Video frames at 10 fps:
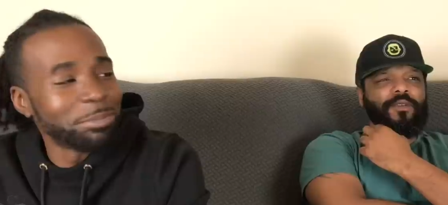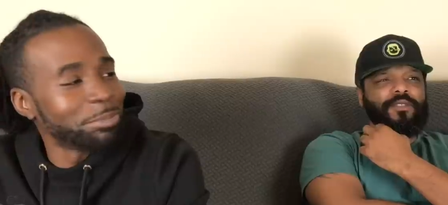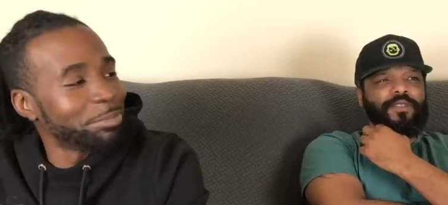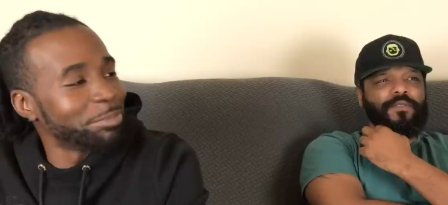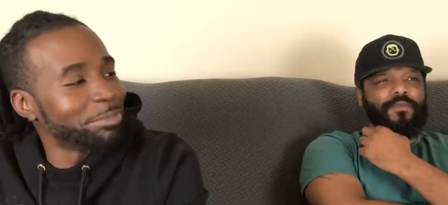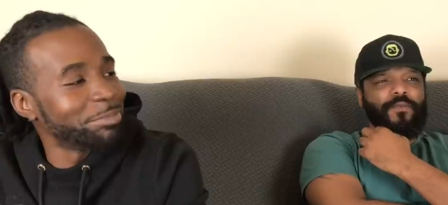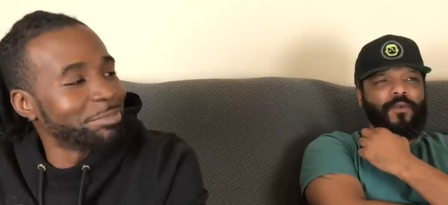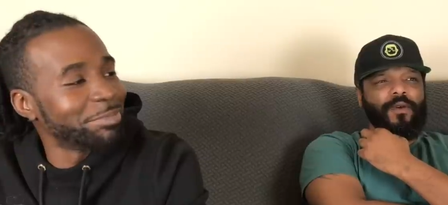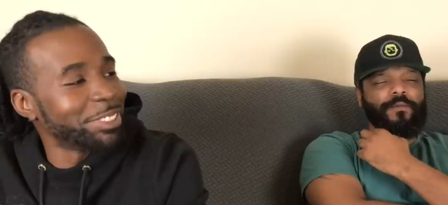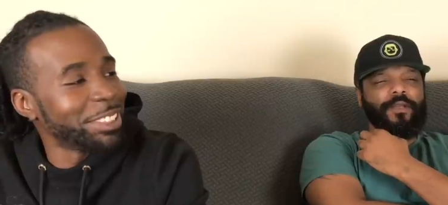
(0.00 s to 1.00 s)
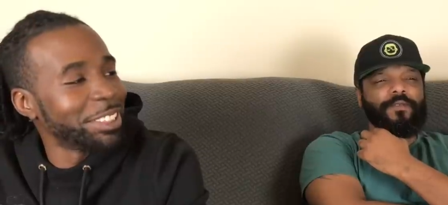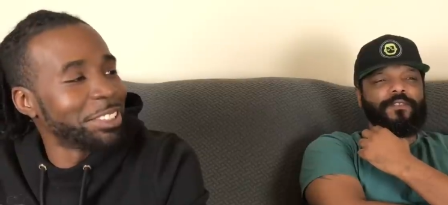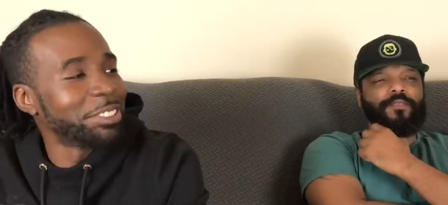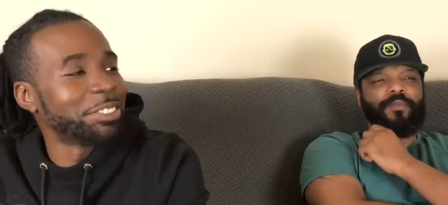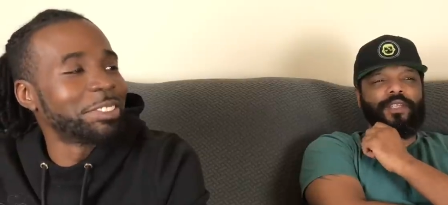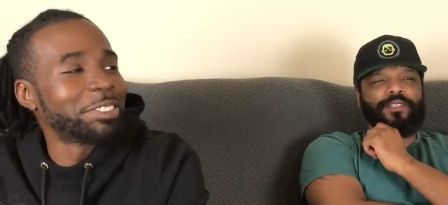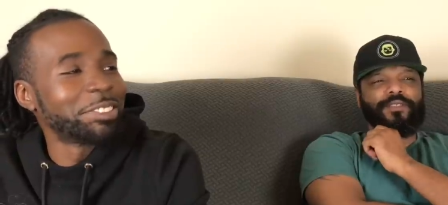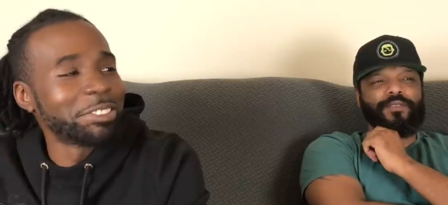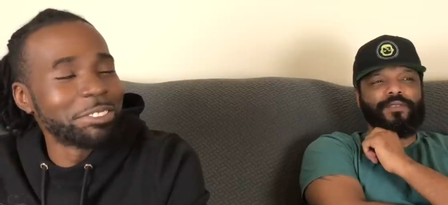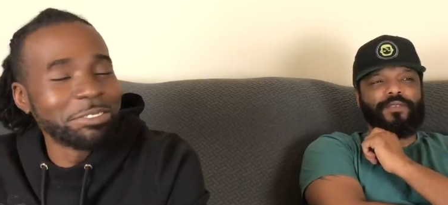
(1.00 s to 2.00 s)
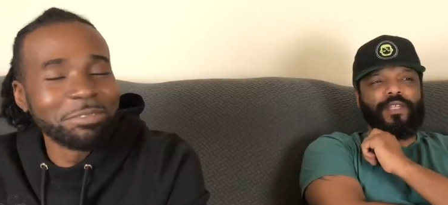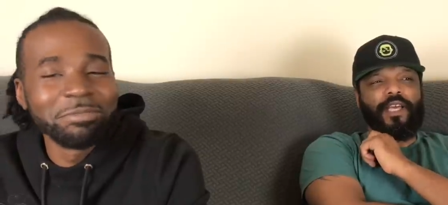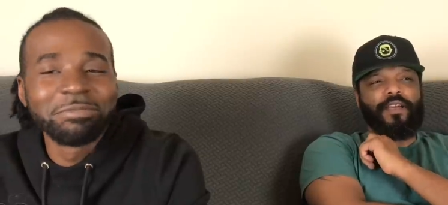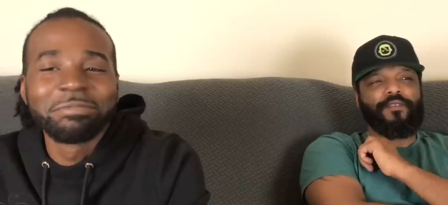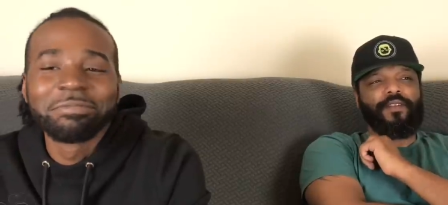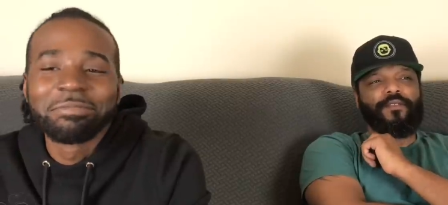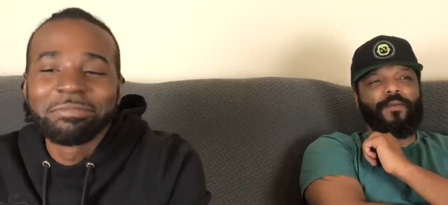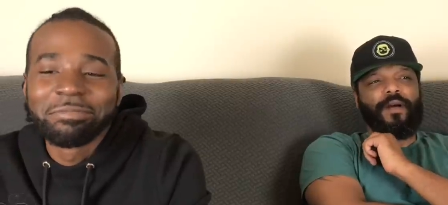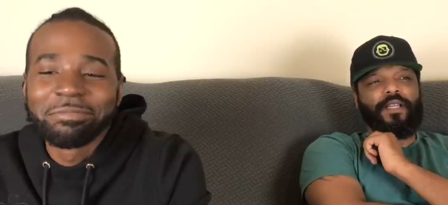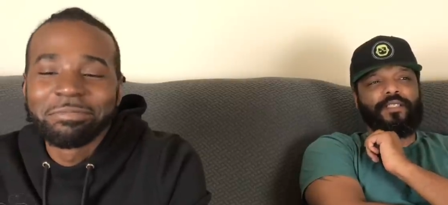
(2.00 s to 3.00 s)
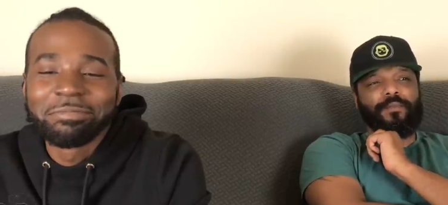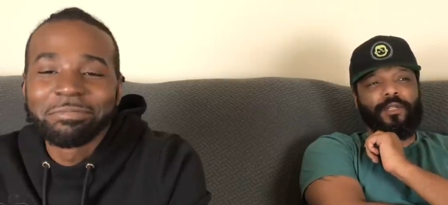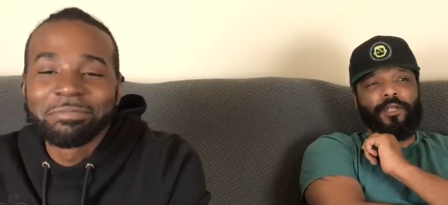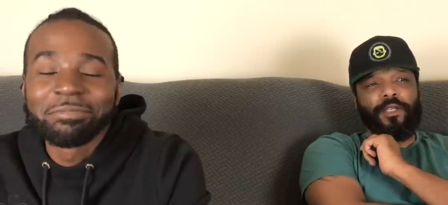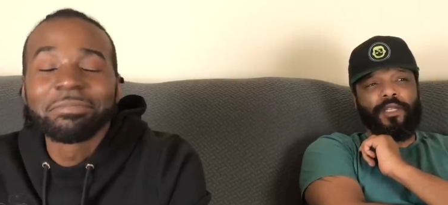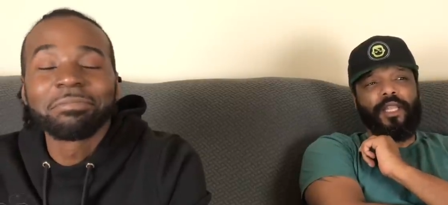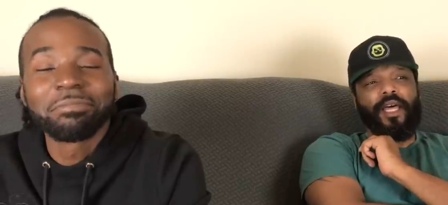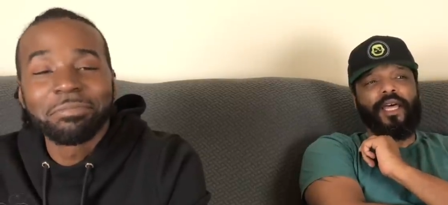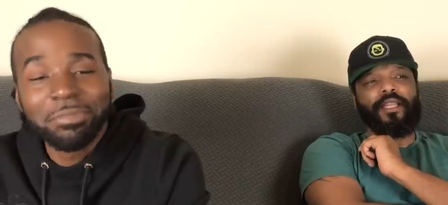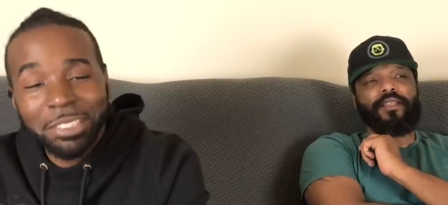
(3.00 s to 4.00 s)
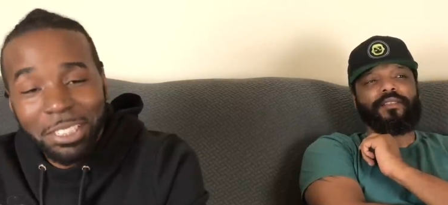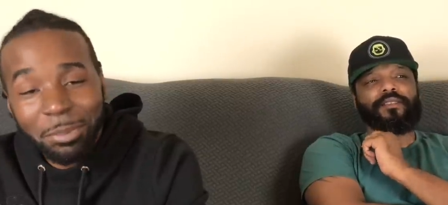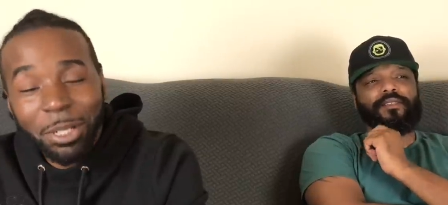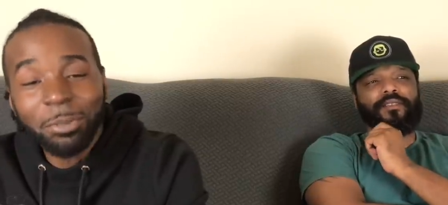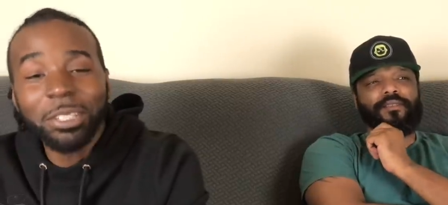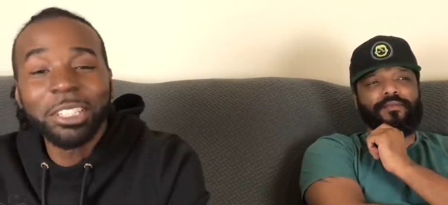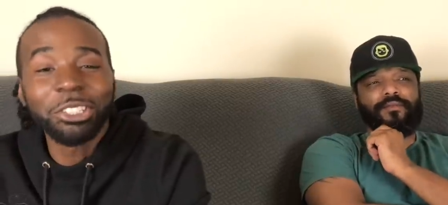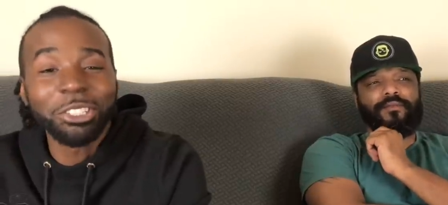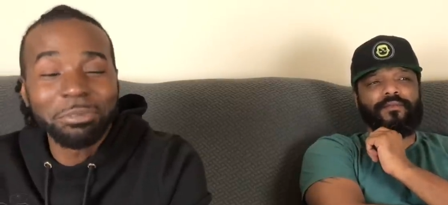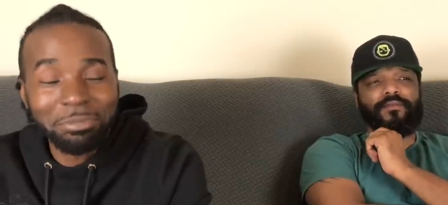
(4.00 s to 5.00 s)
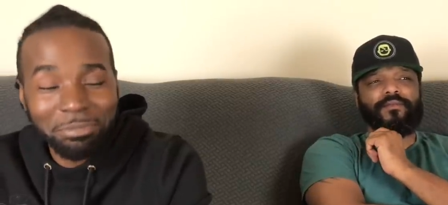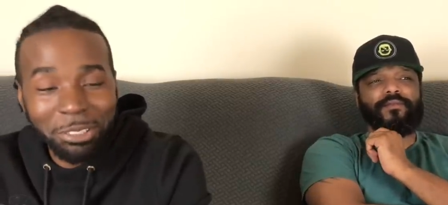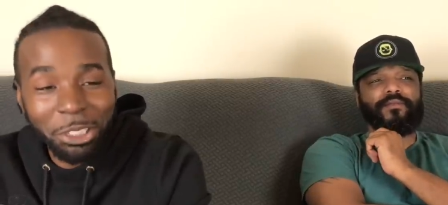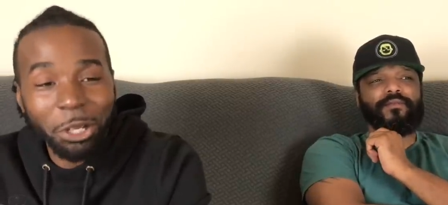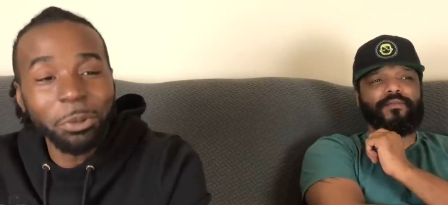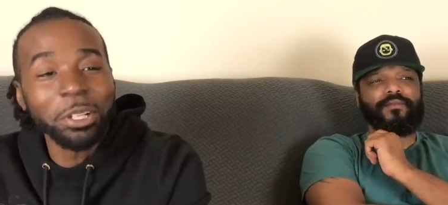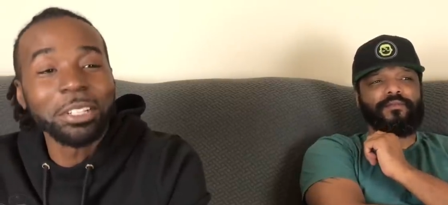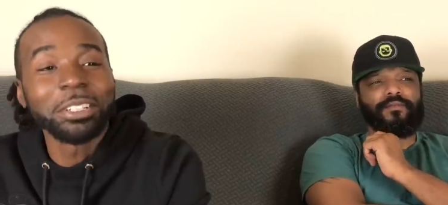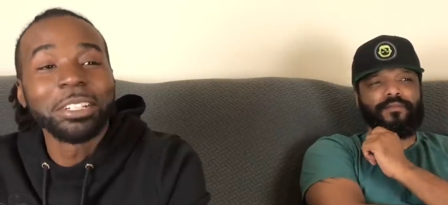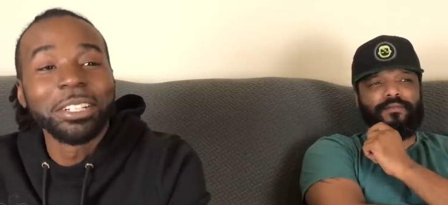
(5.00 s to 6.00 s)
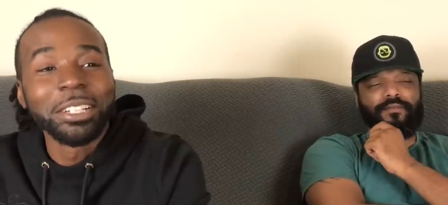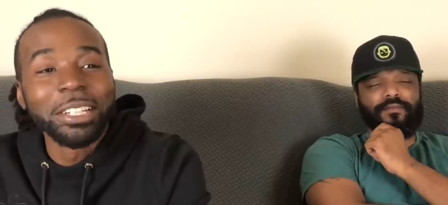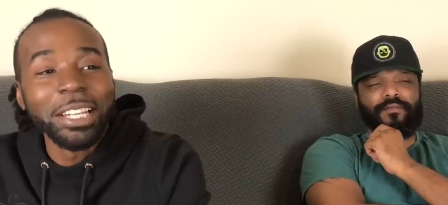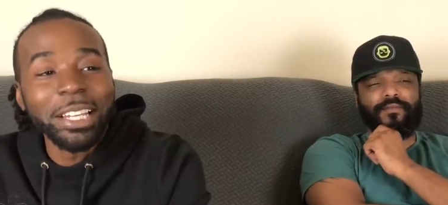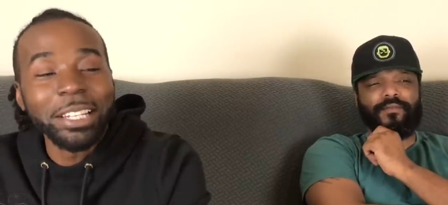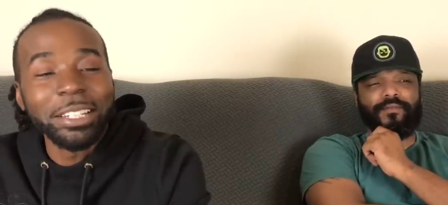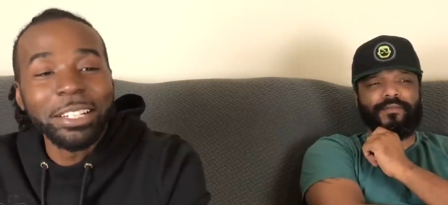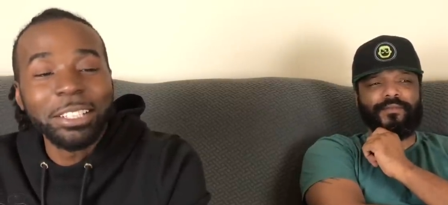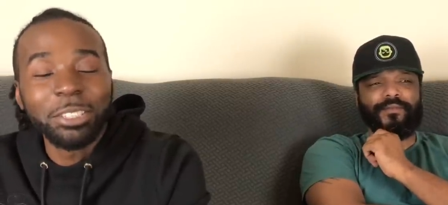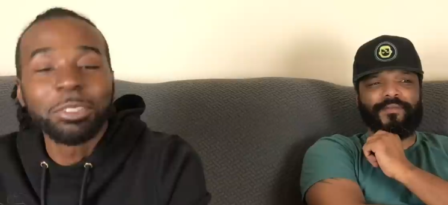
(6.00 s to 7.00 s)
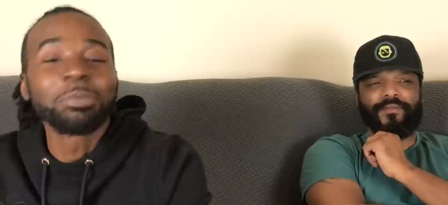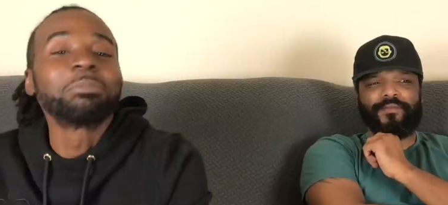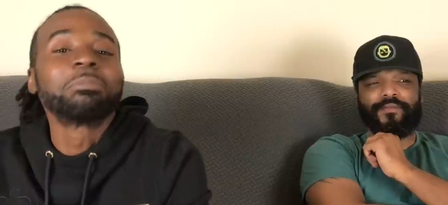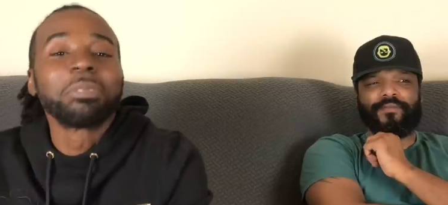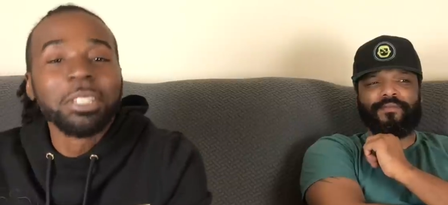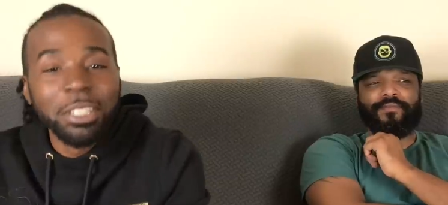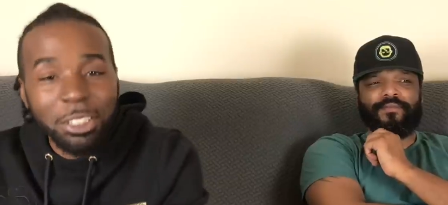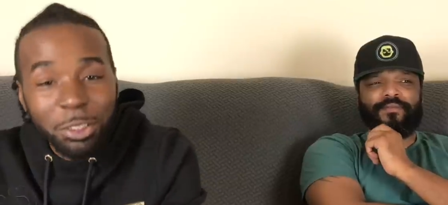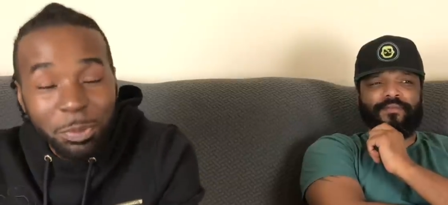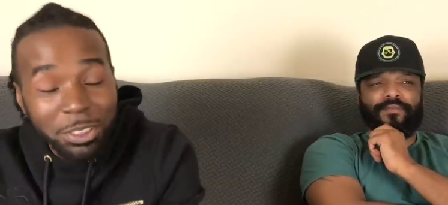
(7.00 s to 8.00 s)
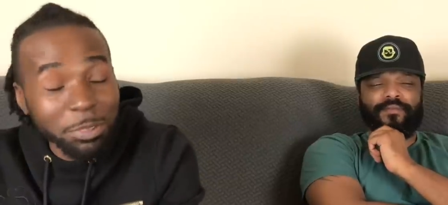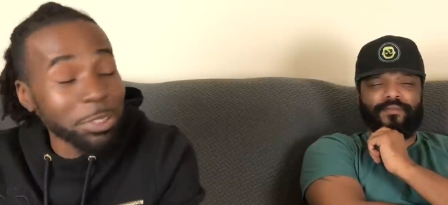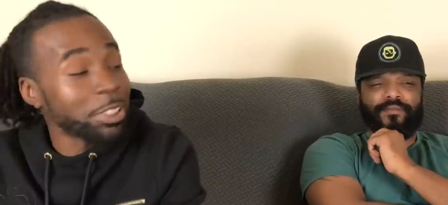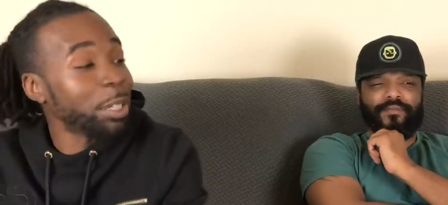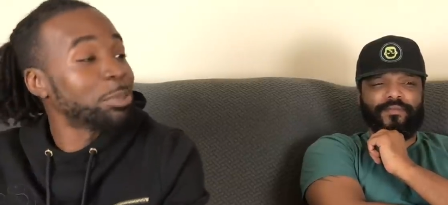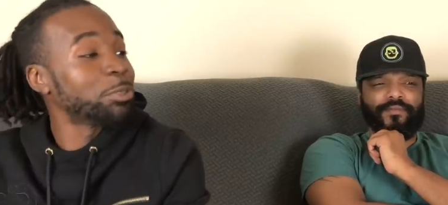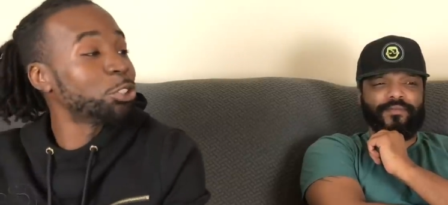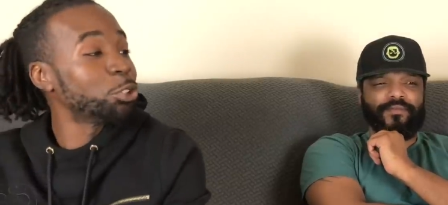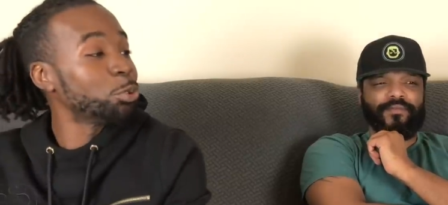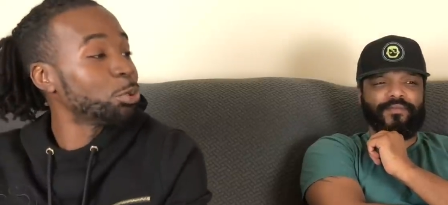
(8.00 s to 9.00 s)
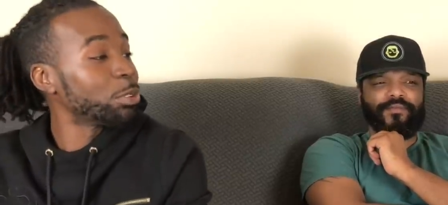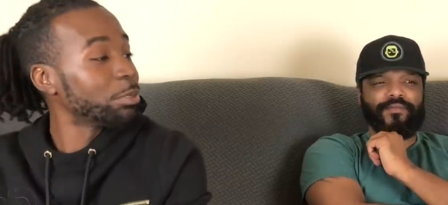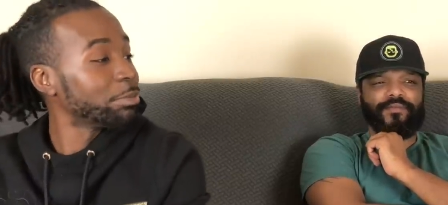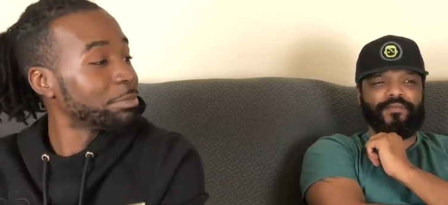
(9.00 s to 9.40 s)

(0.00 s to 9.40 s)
Speaker 1: most informative specials I've ever watched. I'm learning a lot.
Speaker 2: Yeah, about religion, you know, and and uh, the specific types of Jews.